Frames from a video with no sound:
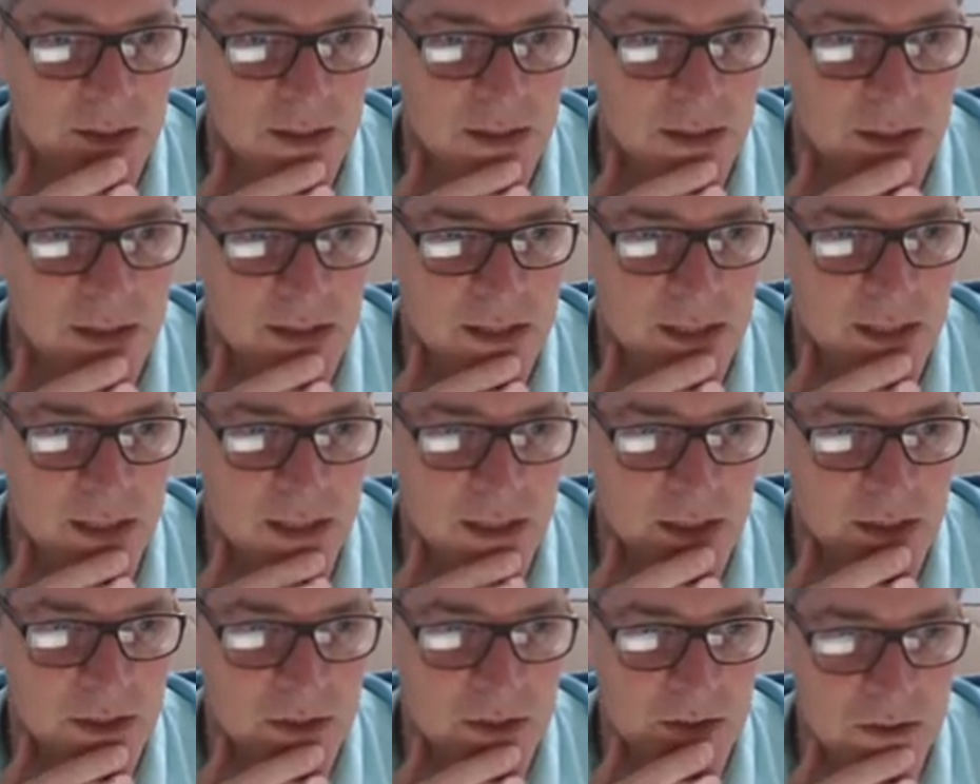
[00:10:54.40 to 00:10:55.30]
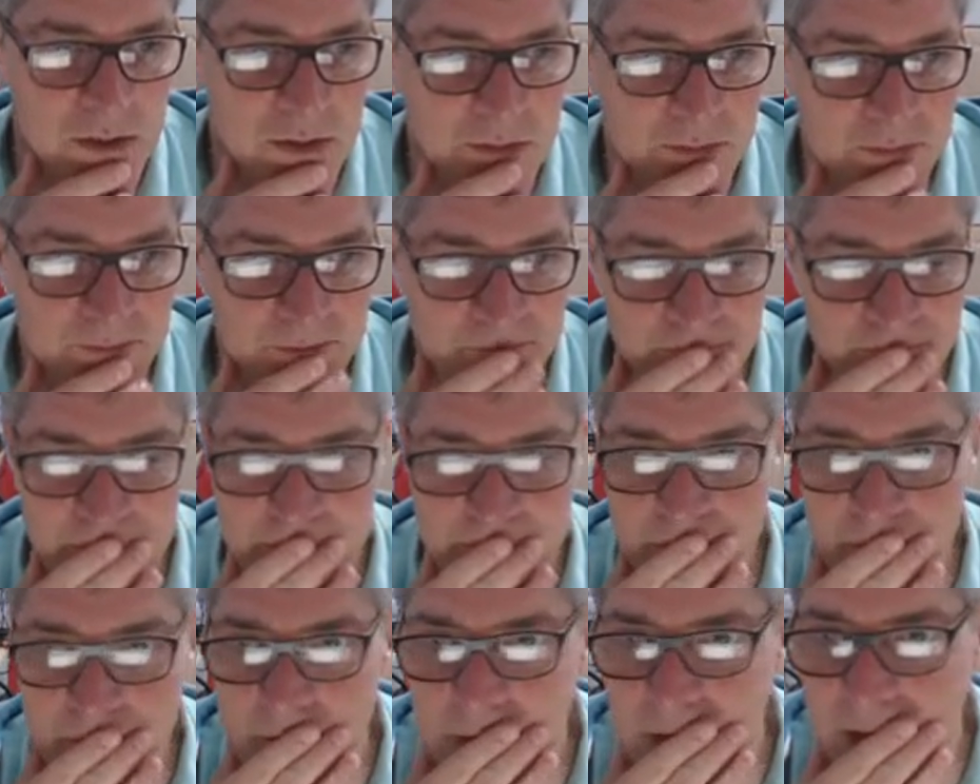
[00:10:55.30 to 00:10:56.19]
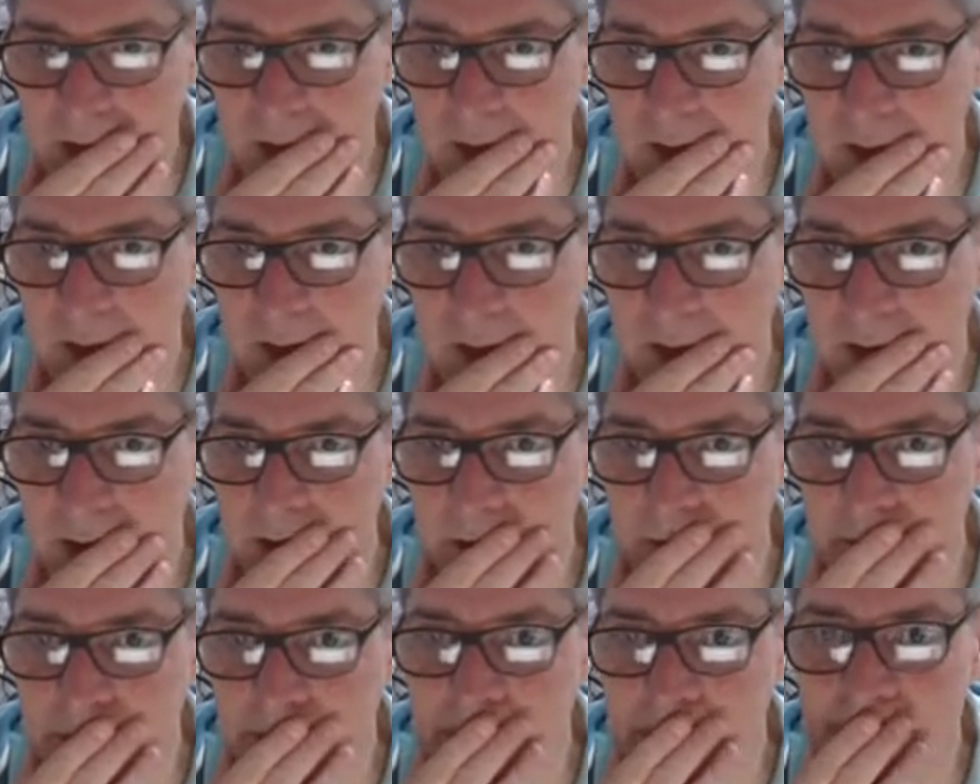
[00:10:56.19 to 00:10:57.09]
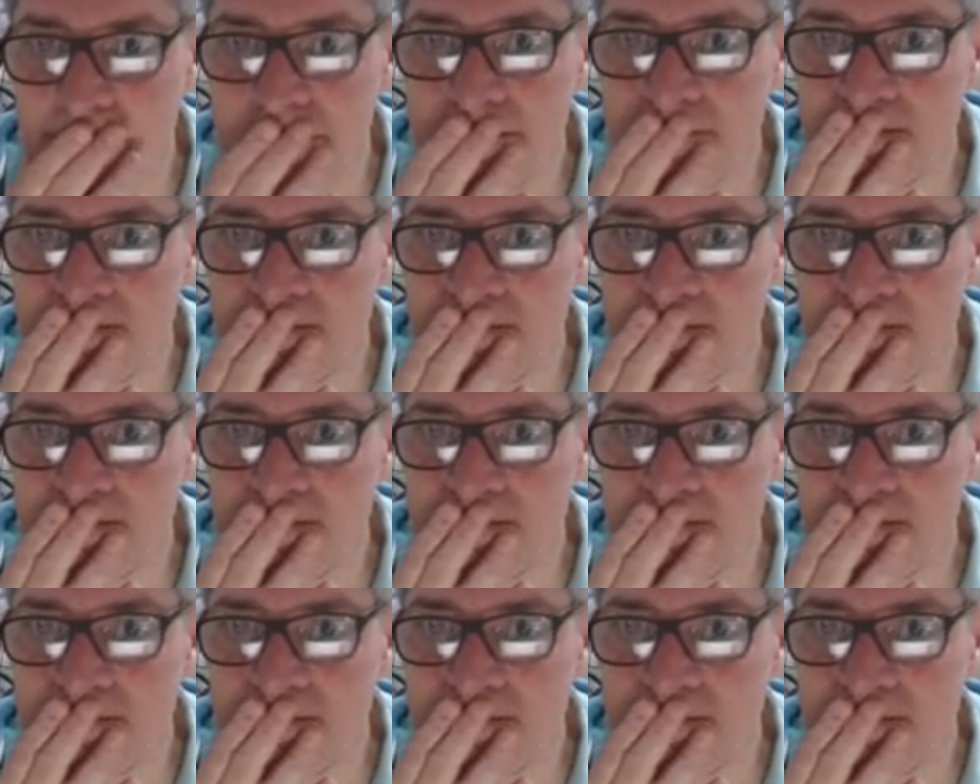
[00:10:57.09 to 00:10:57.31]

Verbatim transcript: which is kind of cool. Um,